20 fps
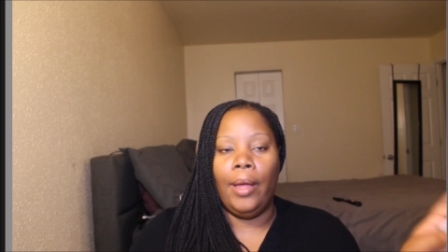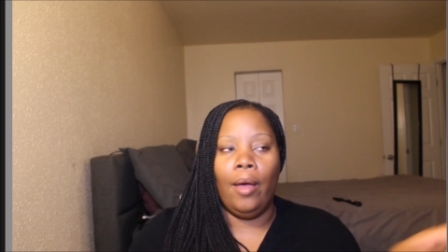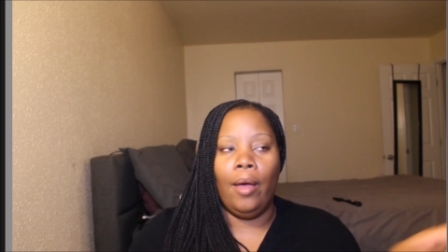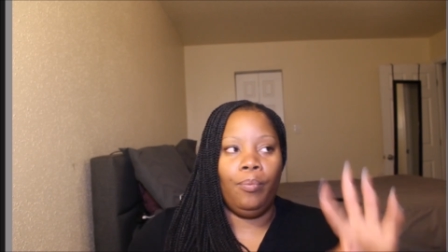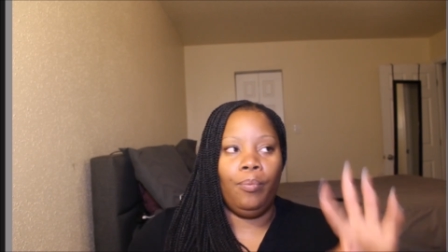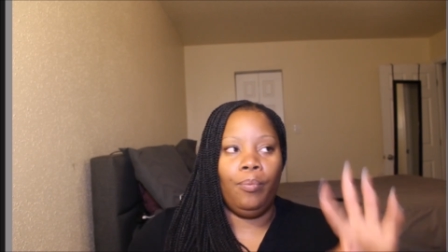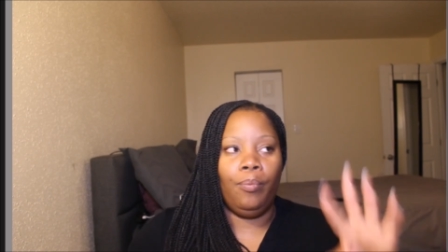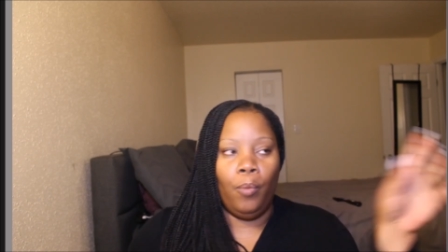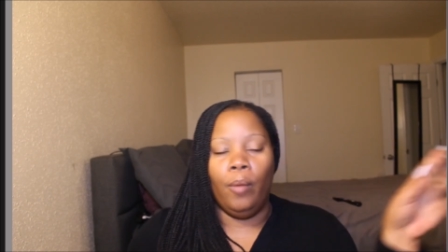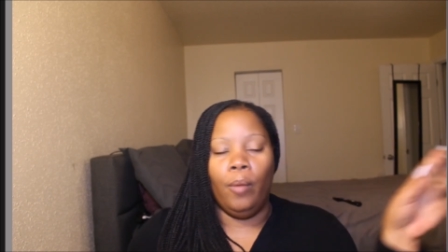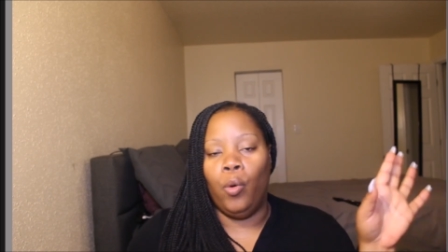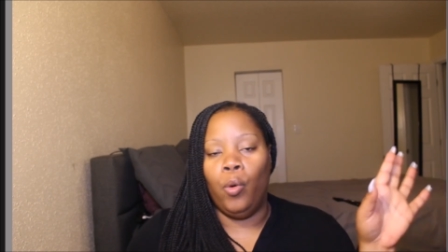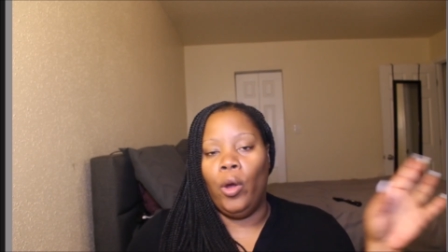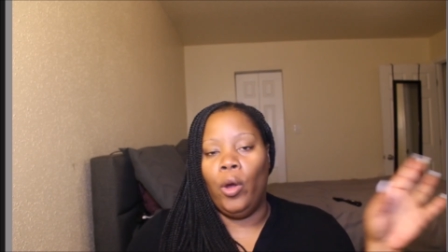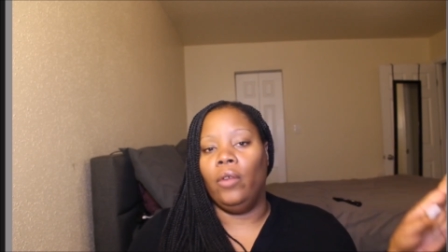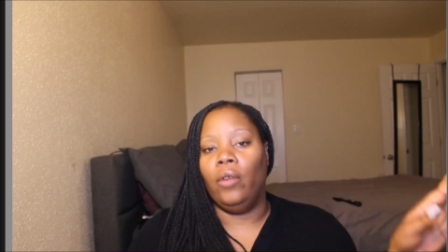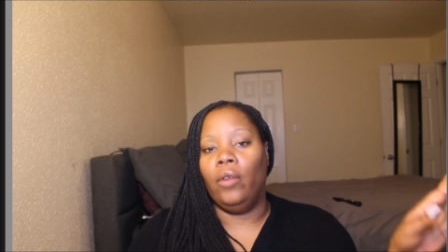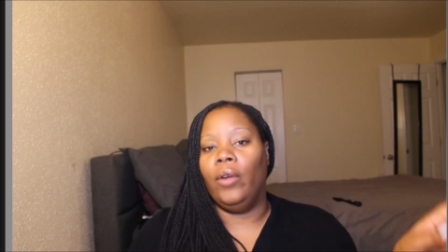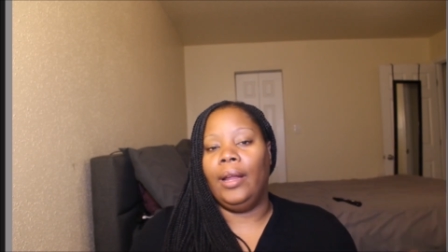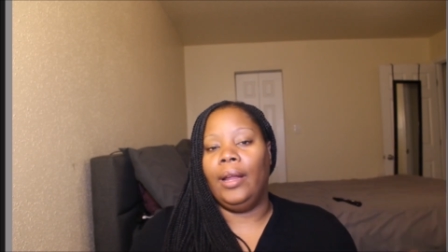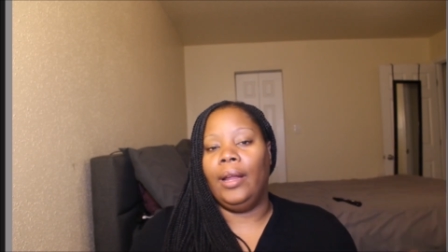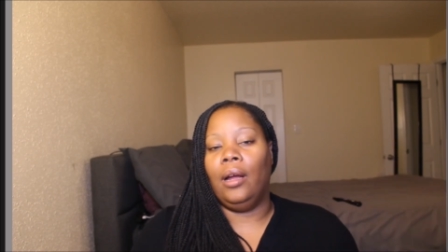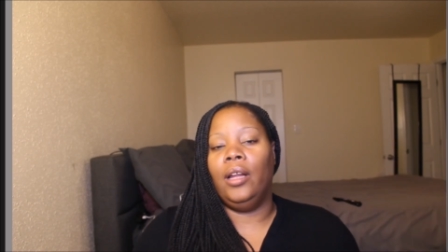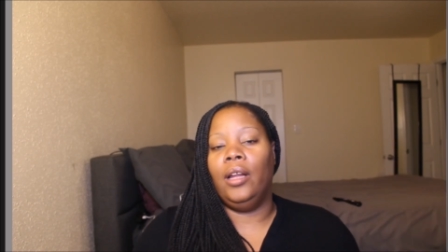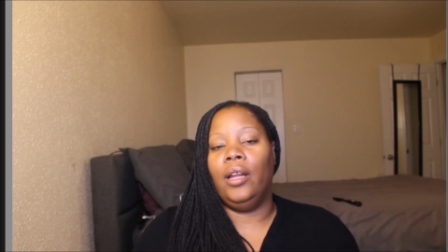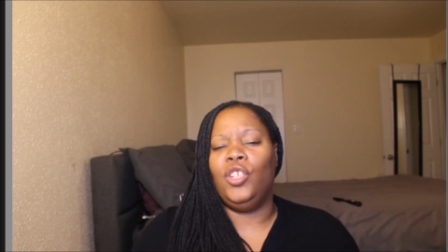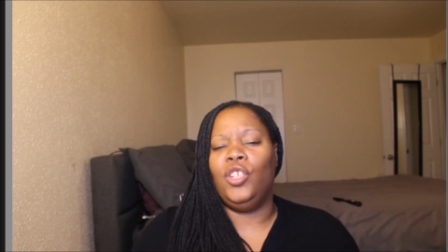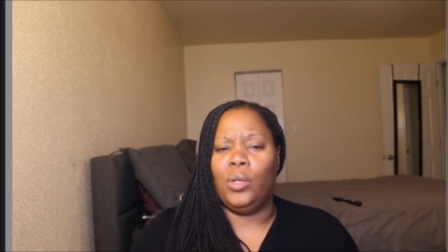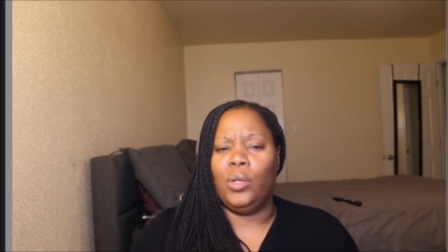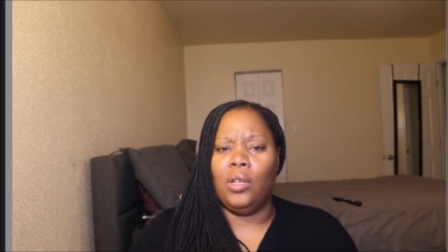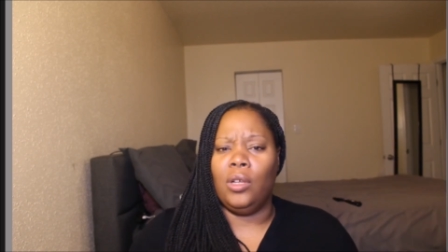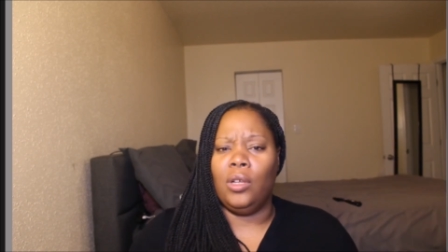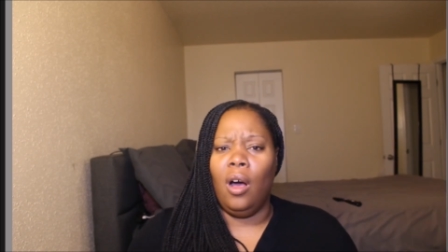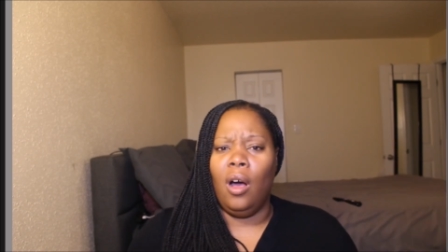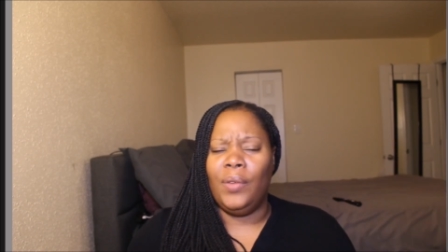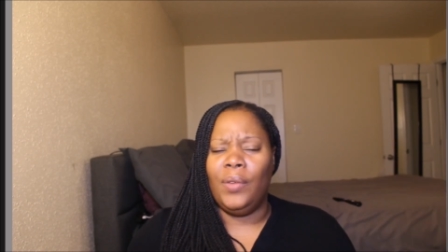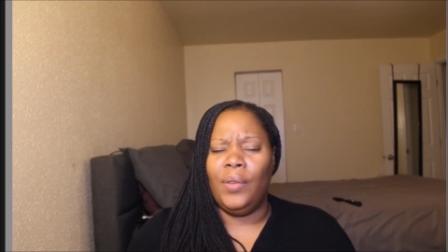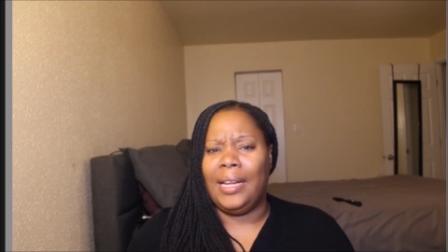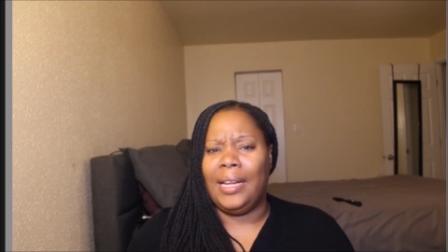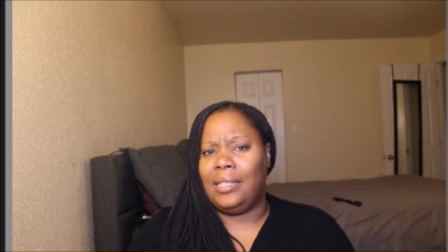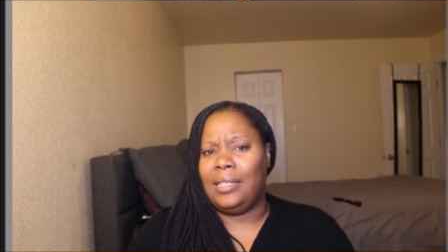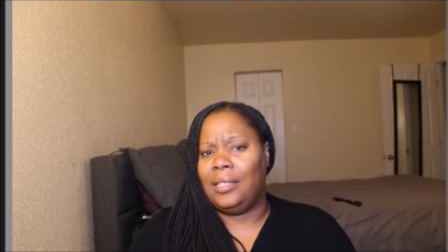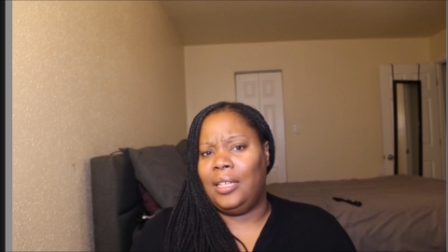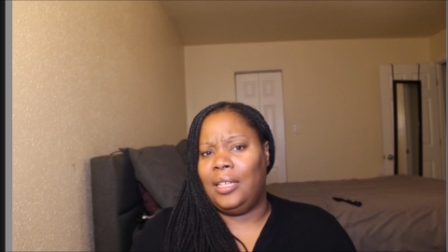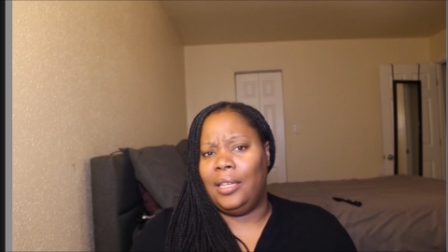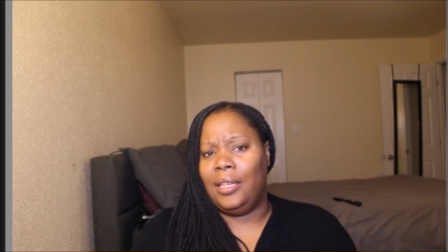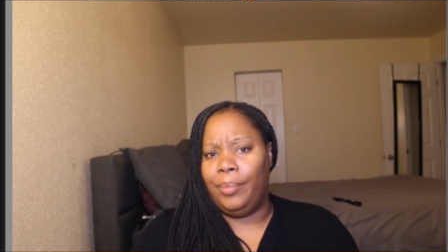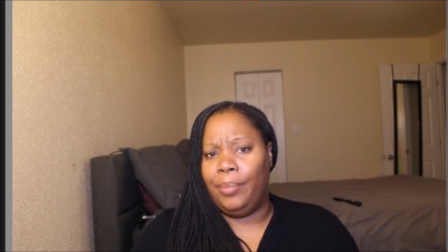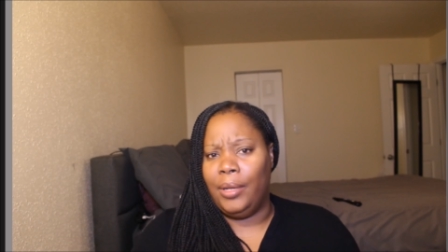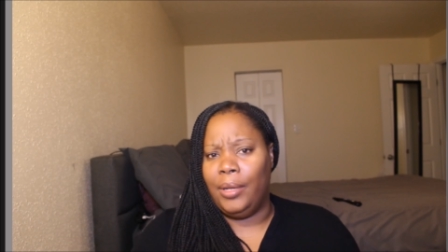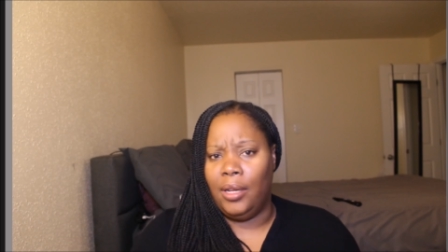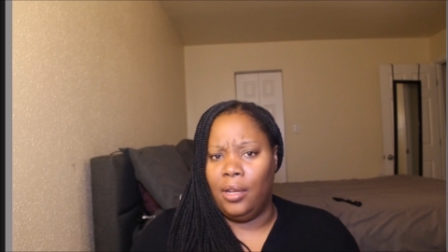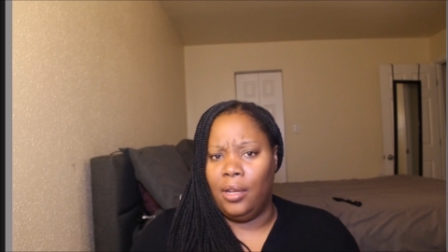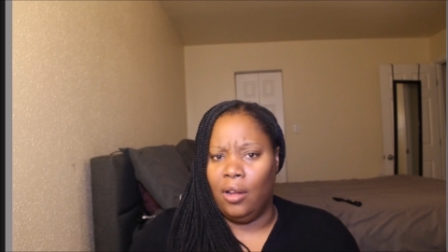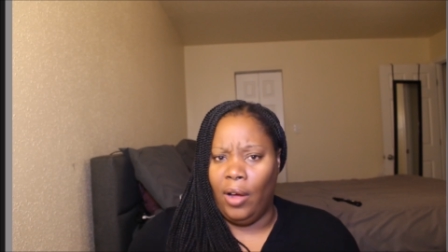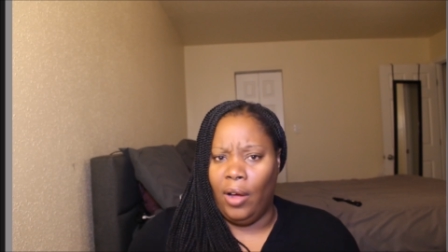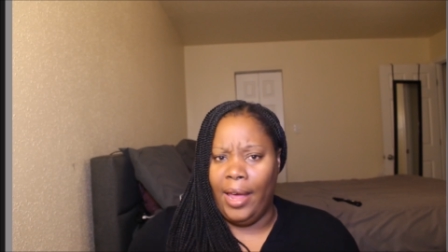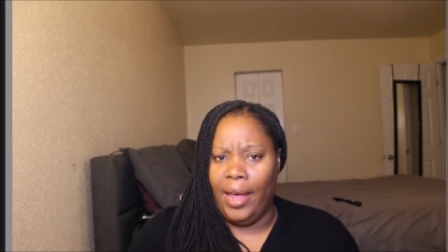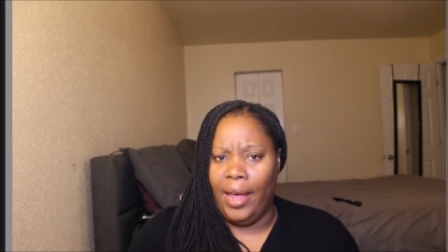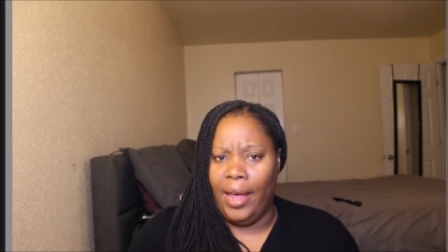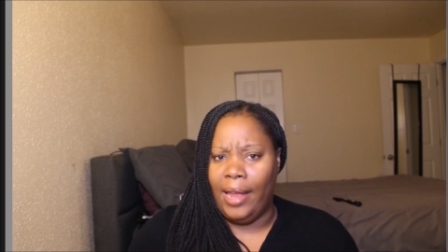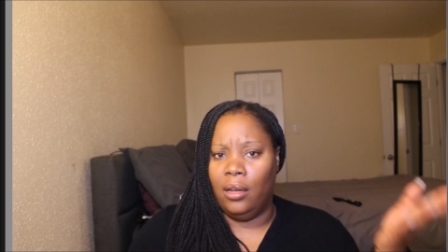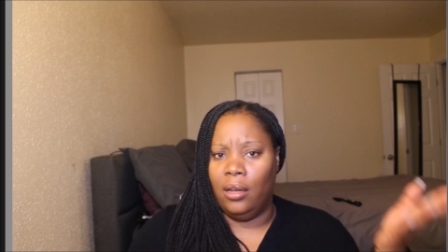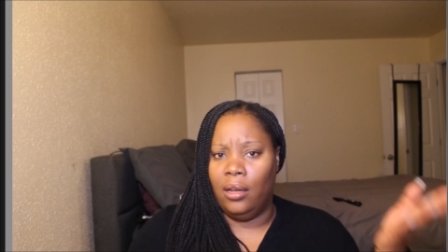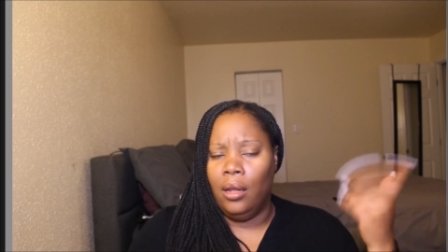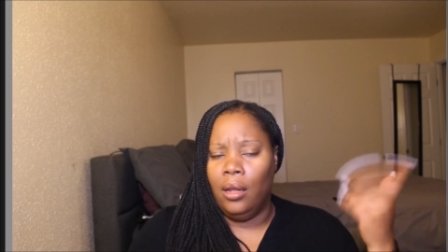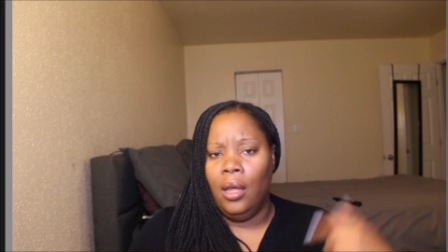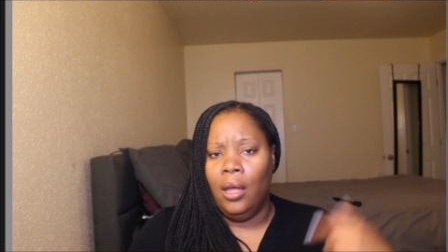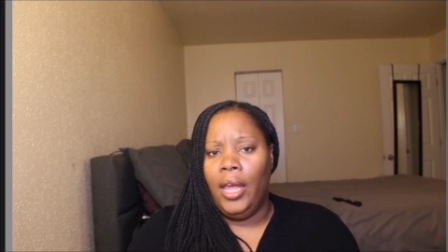one point Karine had gone into his office, I guess because he had been,